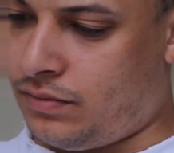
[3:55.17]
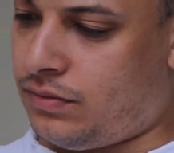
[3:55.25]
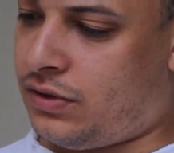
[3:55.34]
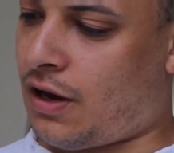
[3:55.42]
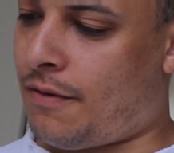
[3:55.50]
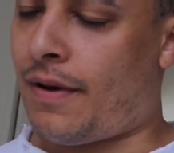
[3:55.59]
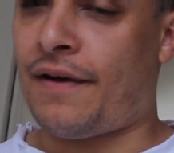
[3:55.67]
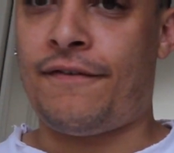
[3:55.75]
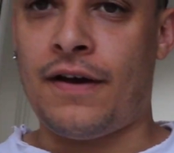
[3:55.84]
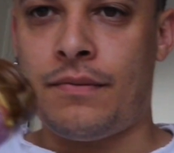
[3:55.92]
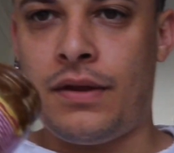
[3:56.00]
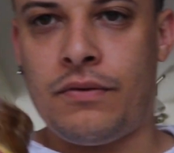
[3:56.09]
some of my
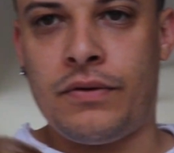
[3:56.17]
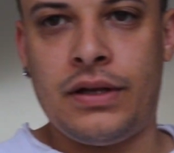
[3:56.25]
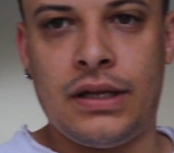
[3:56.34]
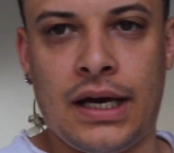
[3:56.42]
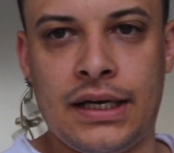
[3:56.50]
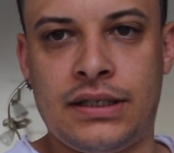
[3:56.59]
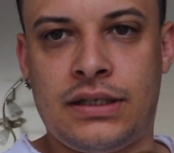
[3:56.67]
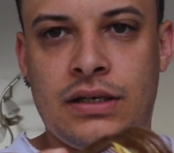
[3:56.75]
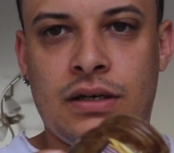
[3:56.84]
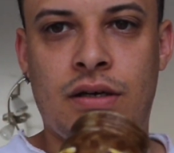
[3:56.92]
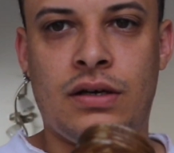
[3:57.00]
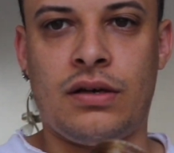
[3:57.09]
family really likes
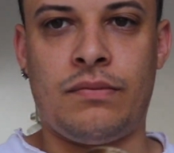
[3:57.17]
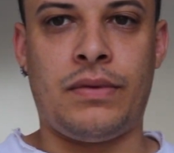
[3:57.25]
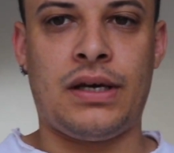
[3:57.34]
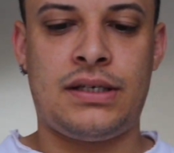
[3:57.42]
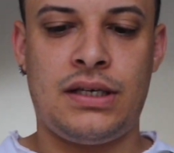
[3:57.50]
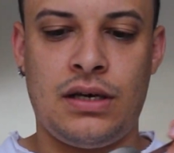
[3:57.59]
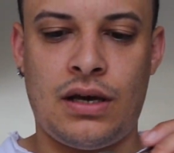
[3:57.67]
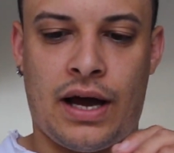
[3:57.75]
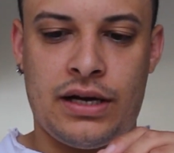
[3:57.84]
to mix it.